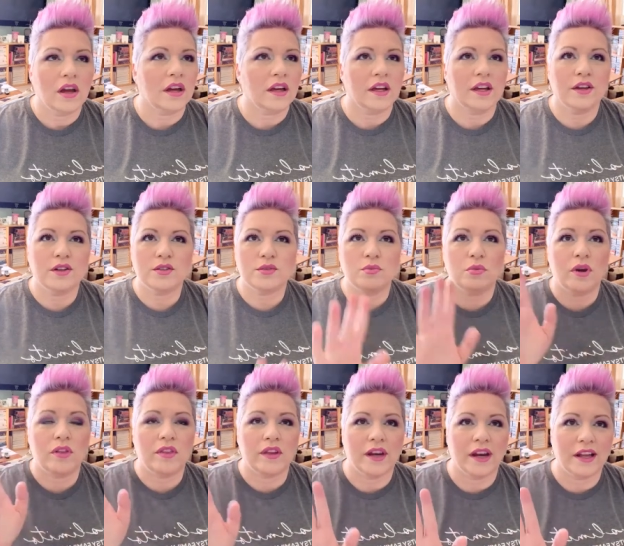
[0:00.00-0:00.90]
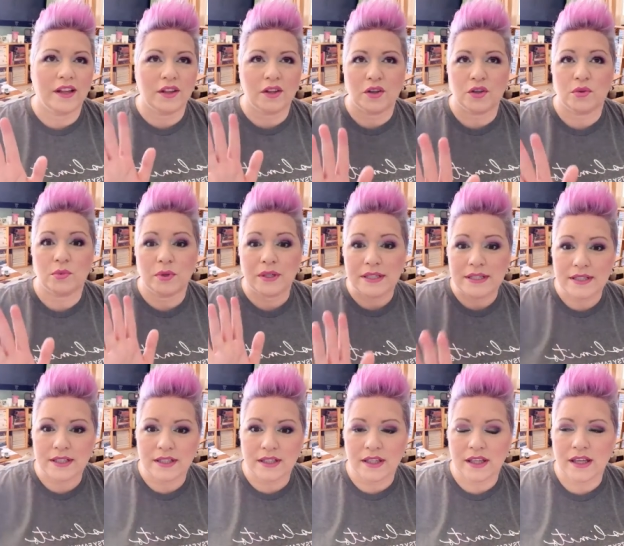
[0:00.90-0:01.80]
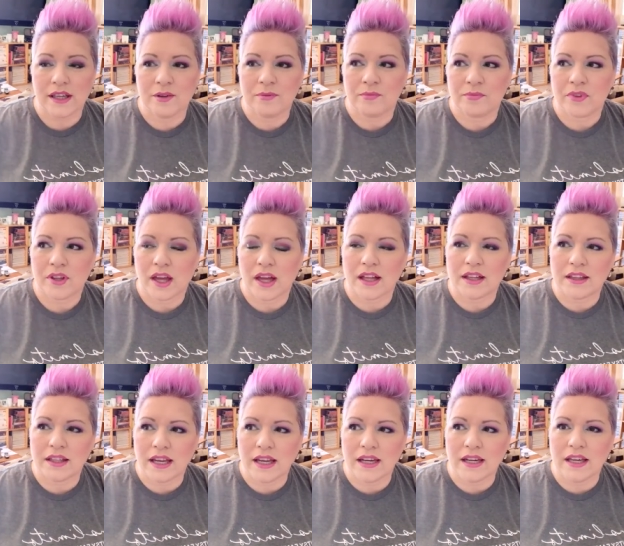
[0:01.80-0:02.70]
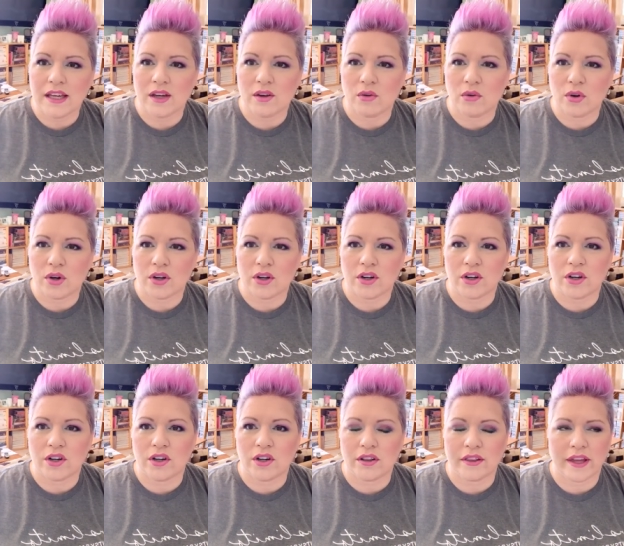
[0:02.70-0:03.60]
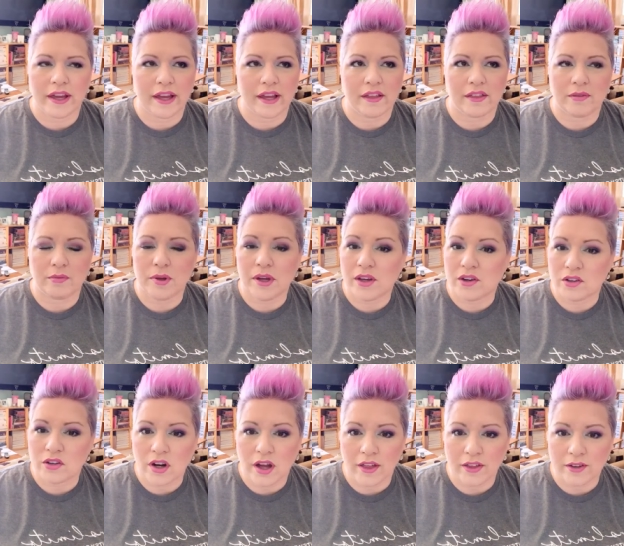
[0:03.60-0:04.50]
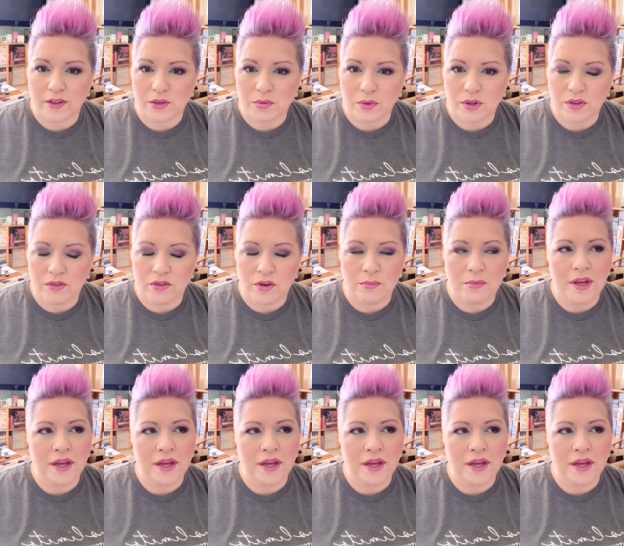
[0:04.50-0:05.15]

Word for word: Here's one that I learned recently. A lady ordered like $300 worth from